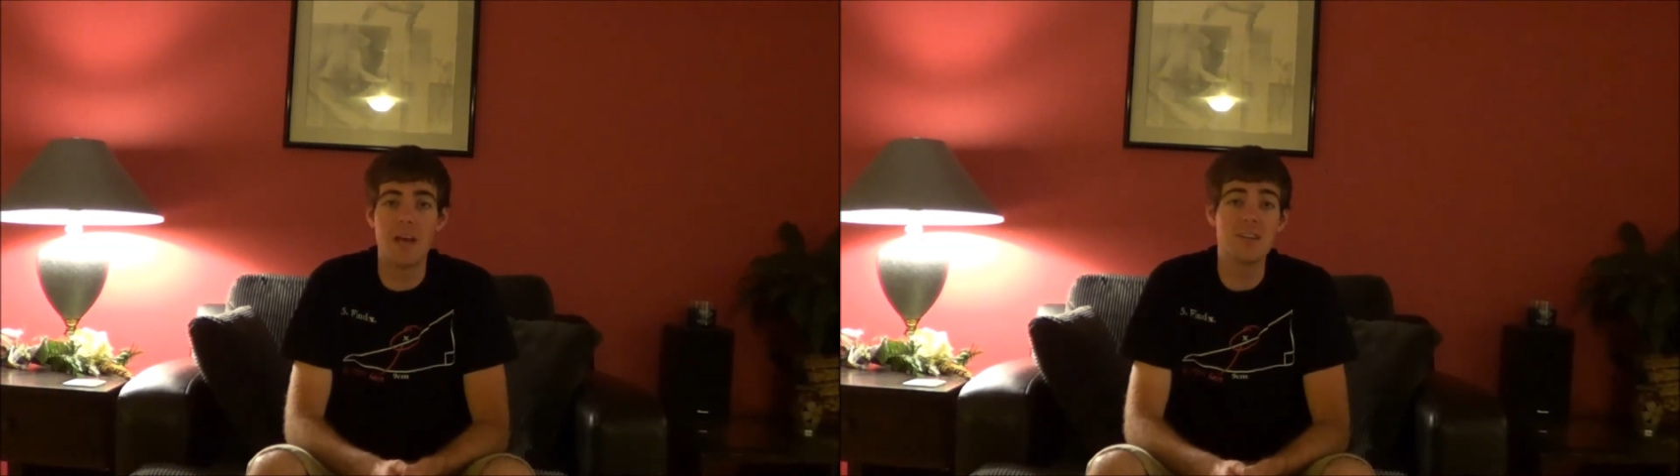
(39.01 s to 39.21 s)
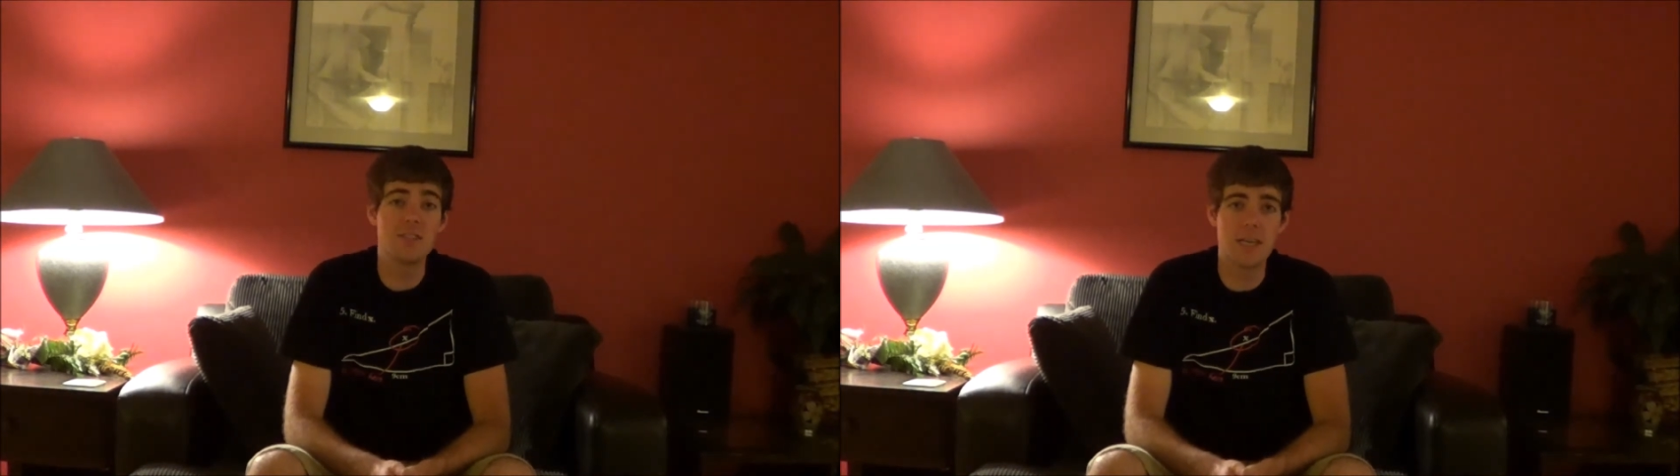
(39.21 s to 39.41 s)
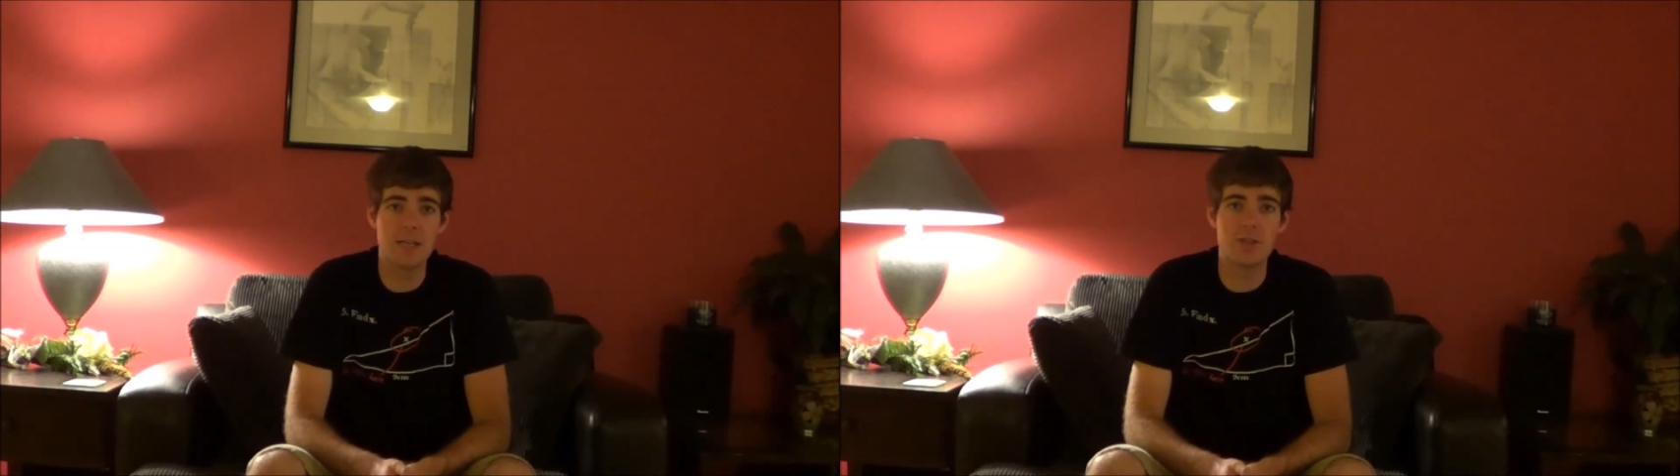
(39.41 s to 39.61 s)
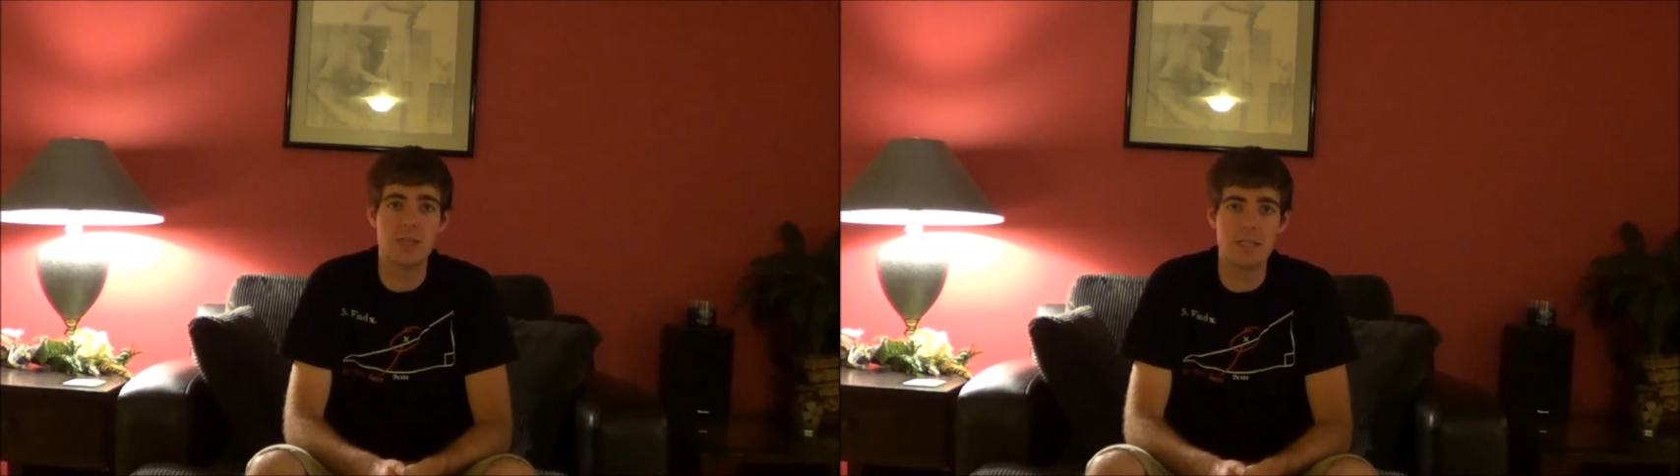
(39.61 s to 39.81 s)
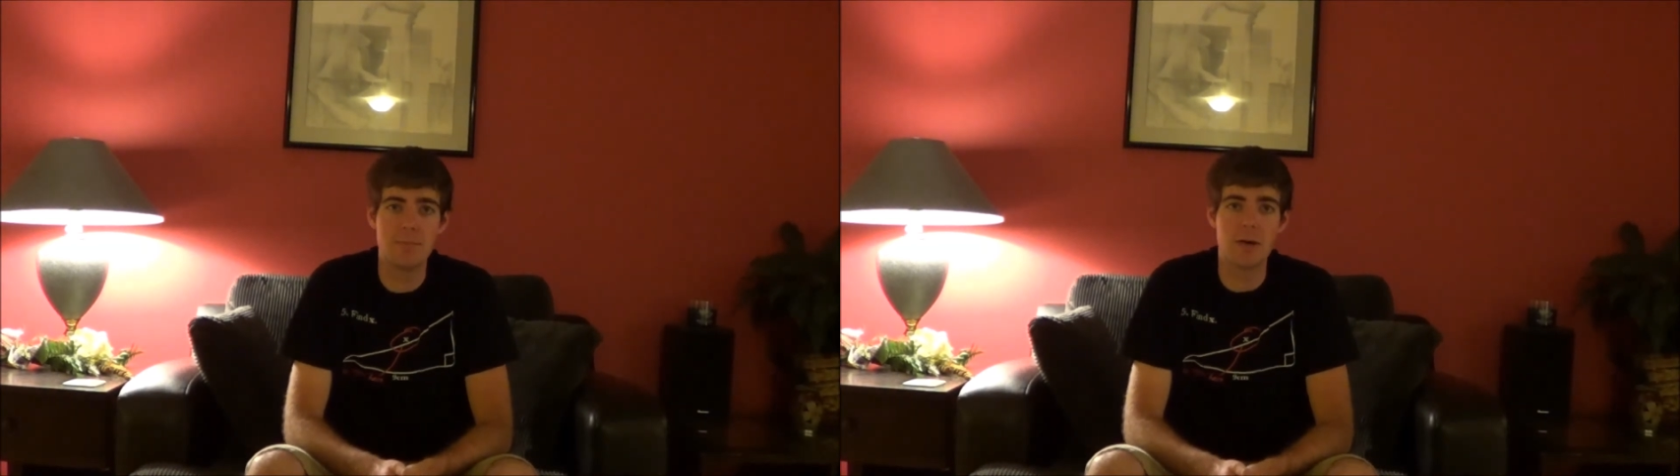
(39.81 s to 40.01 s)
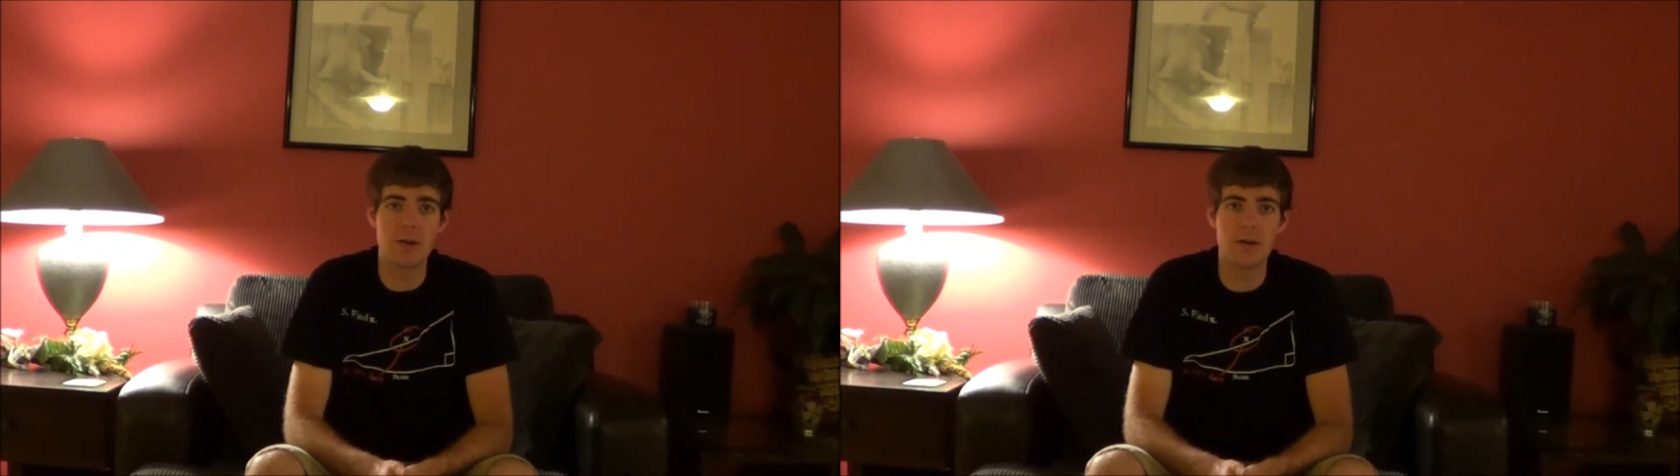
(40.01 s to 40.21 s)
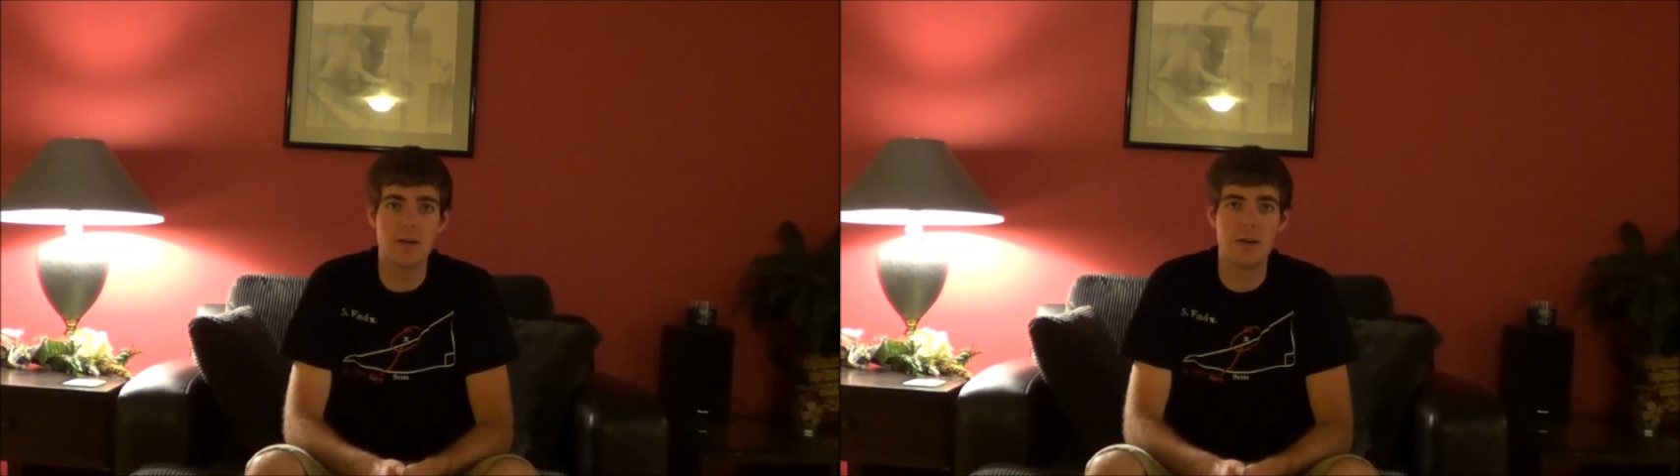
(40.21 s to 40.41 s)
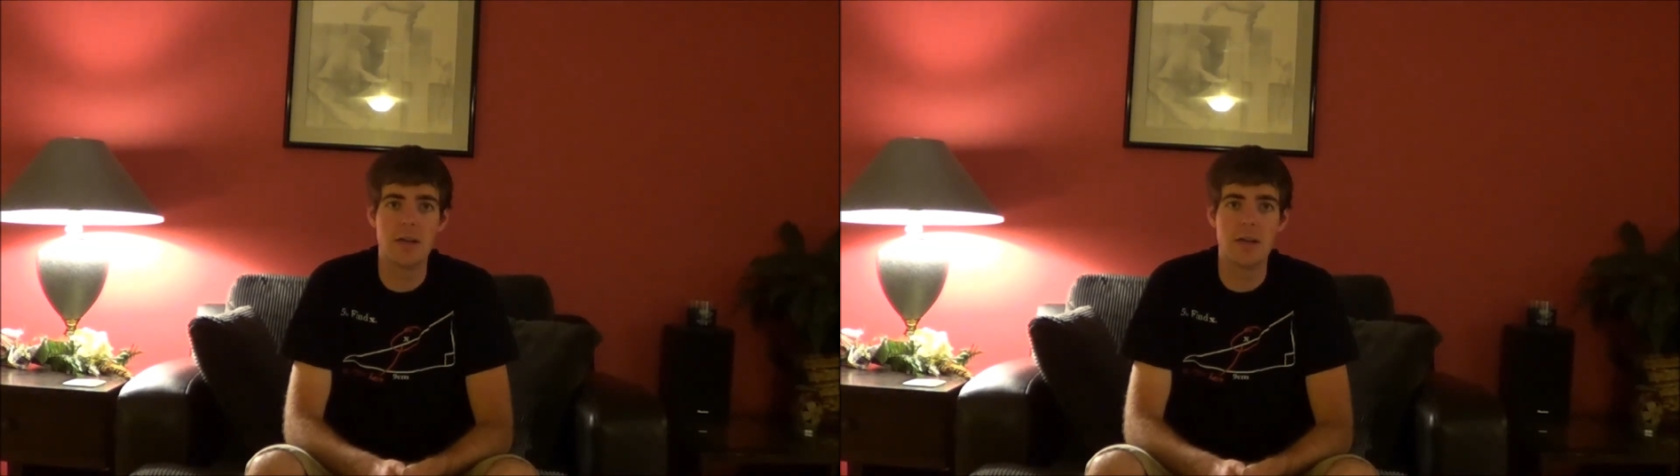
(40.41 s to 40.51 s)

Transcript: I'll just take a cheeseburger.